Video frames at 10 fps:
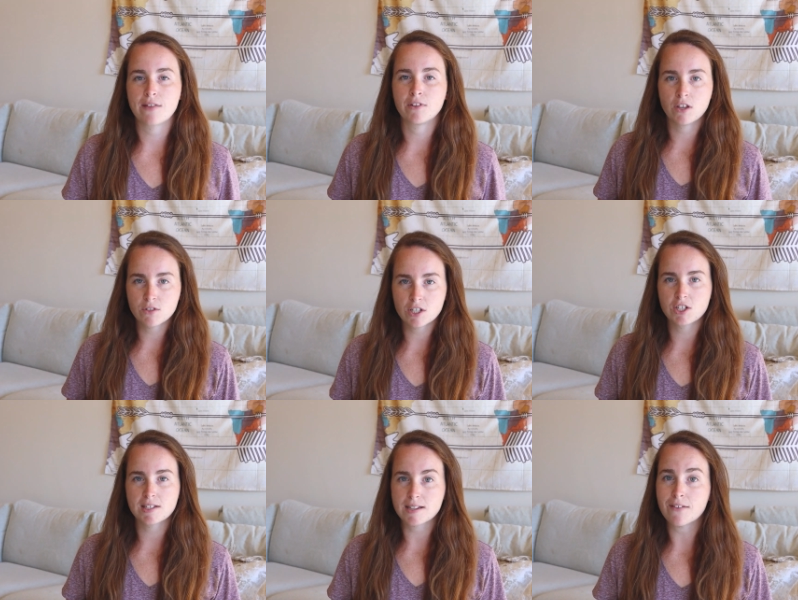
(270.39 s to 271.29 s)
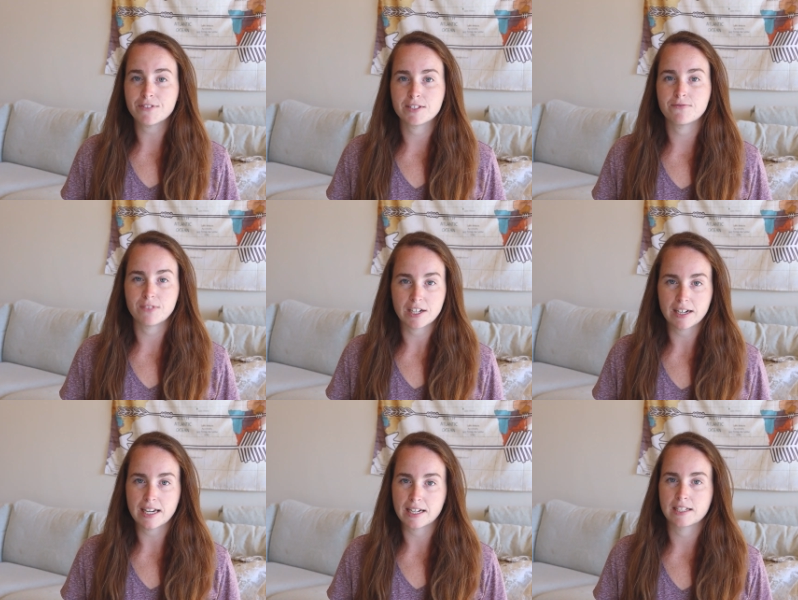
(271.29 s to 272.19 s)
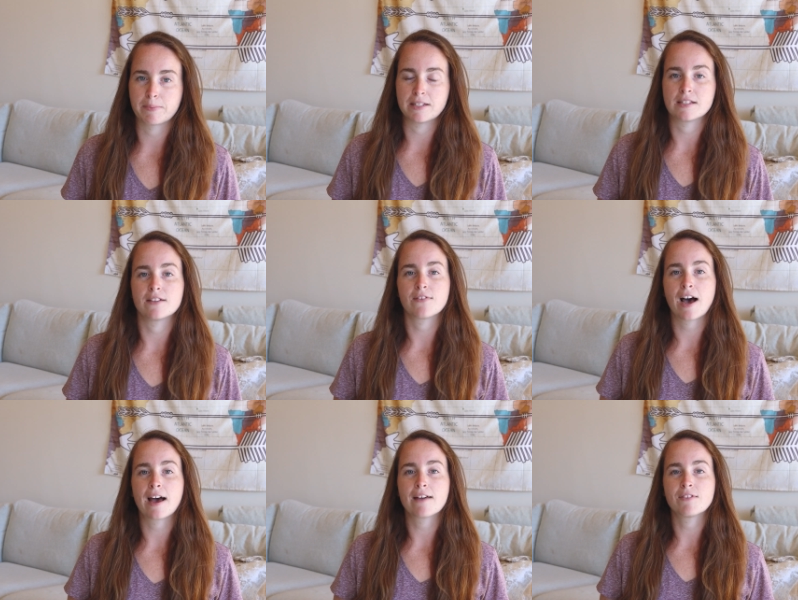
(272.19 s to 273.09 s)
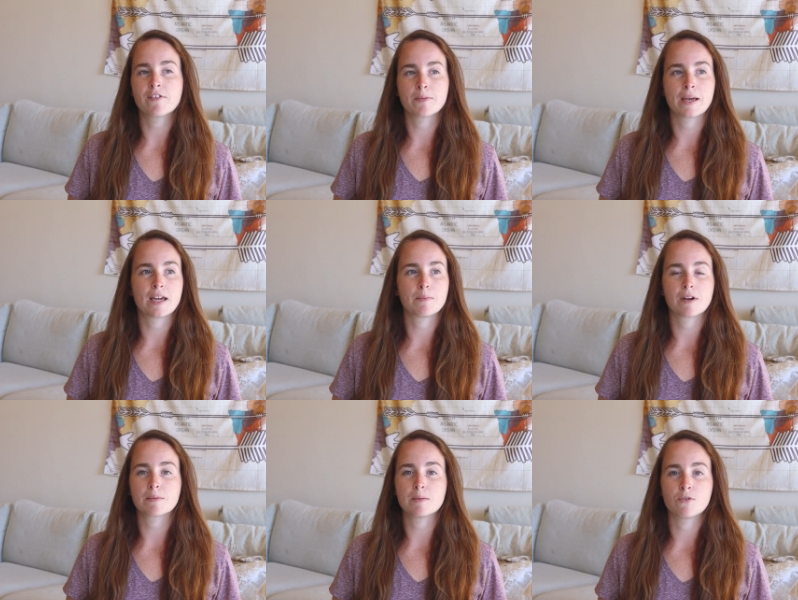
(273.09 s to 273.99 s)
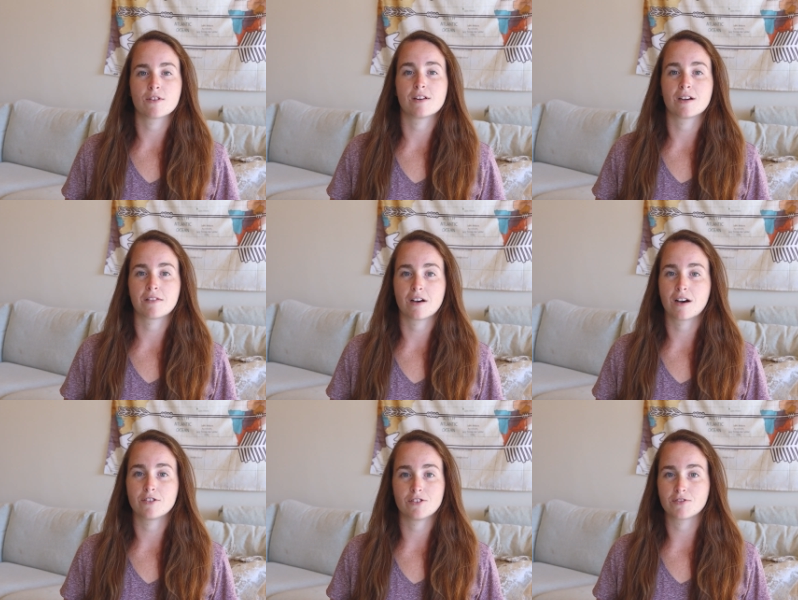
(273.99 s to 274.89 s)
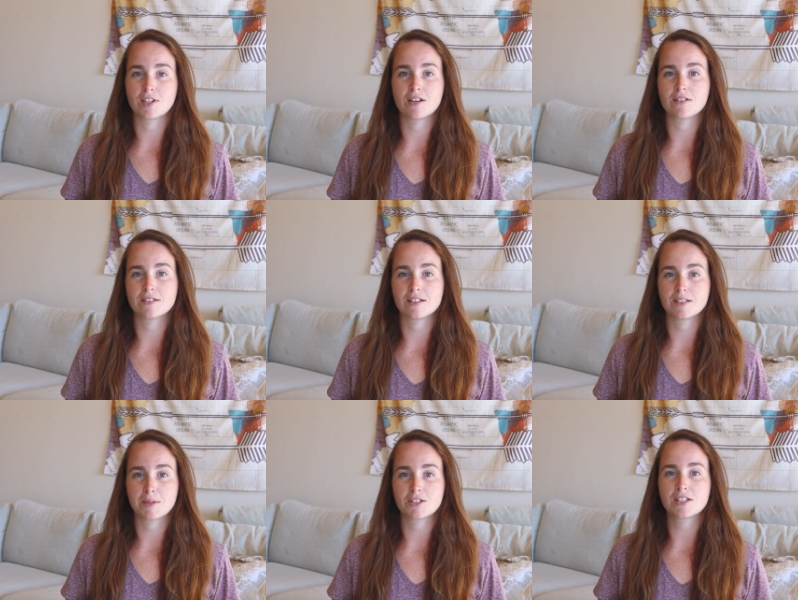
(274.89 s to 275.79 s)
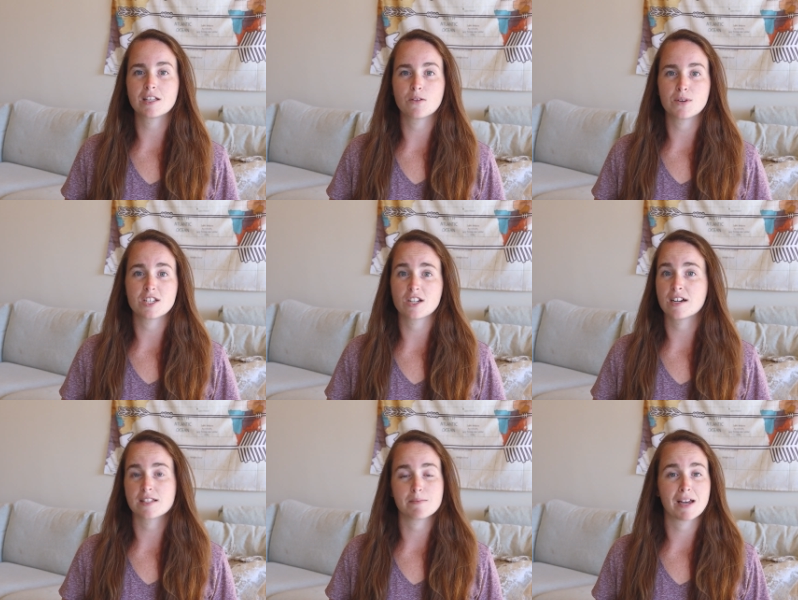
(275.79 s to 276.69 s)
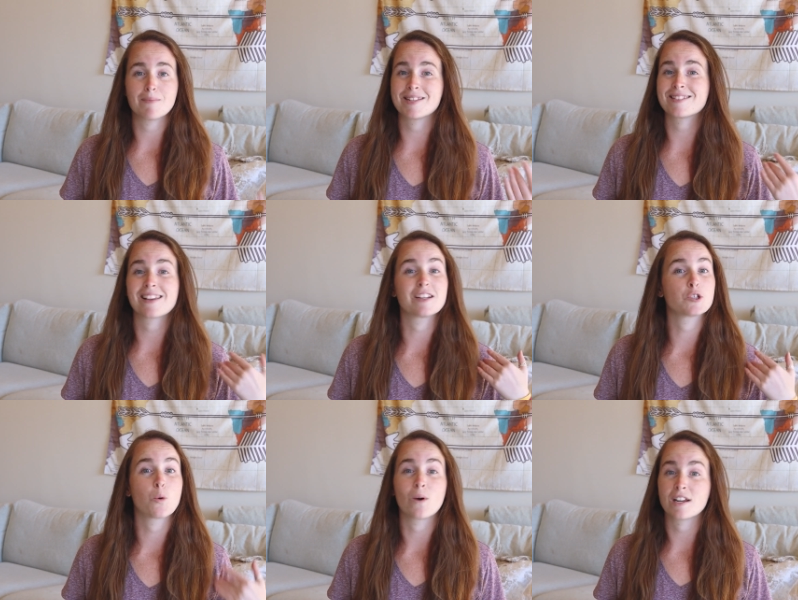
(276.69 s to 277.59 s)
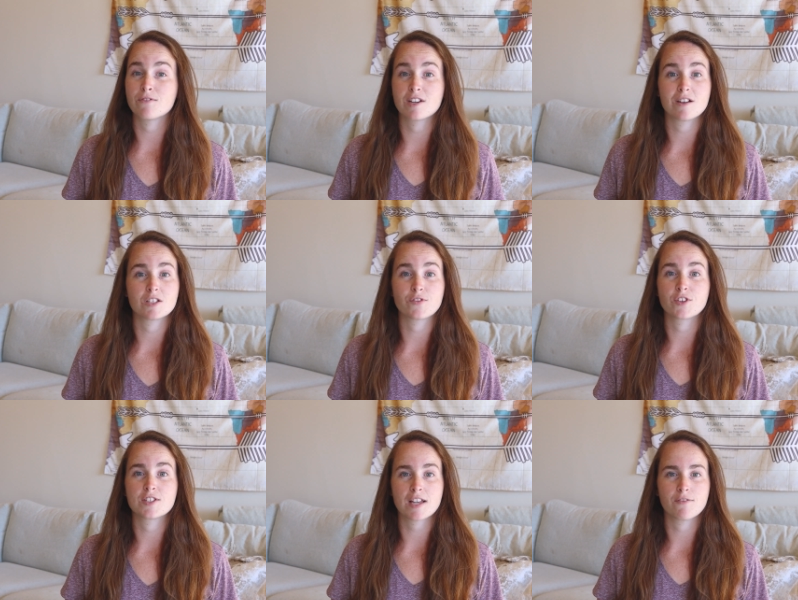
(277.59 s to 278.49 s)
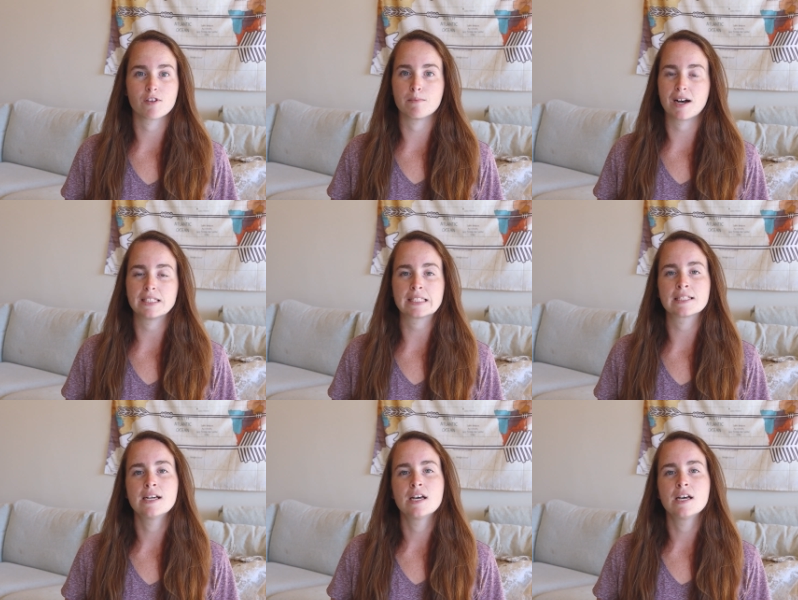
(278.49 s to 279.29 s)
And the usage itself is very inexpensive. I have never paid probably more than 100 reals, especially in the winter. Sometimes it's like 20 reals for several months.